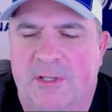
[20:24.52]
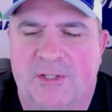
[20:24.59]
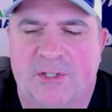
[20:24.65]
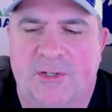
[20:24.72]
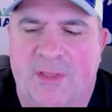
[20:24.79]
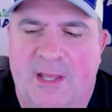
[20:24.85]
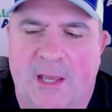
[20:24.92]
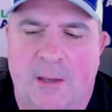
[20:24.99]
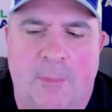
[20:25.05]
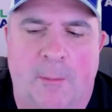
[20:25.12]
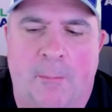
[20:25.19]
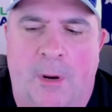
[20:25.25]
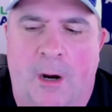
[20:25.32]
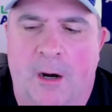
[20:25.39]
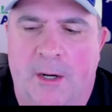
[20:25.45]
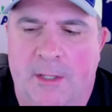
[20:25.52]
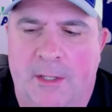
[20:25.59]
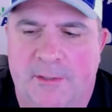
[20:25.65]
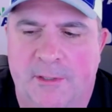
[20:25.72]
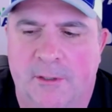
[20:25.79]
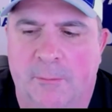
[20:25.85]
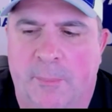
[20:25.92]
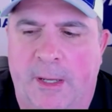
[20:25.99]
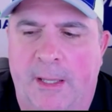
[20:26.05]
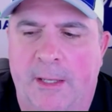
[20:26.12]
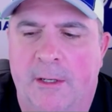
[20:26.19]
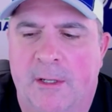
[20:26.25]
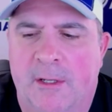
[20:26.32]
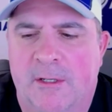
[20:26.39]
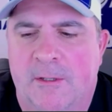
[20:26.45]
they get bombarded too. But
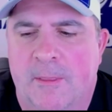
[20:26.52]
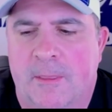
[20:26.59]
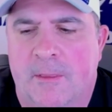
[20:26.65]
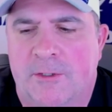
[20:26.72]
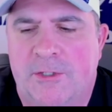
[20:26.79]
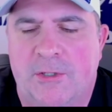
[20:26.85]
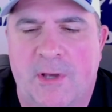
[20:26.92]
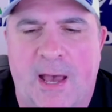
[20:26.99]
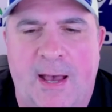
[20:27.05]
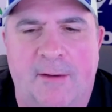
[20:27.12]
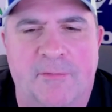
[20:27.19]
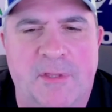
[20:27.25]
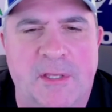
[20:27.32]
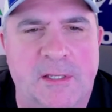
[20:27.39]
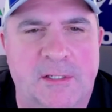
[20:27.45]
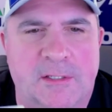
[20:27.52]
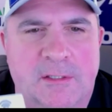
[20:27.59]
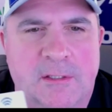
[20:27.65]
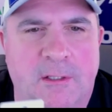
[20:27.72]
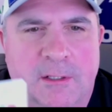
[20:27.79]
to have these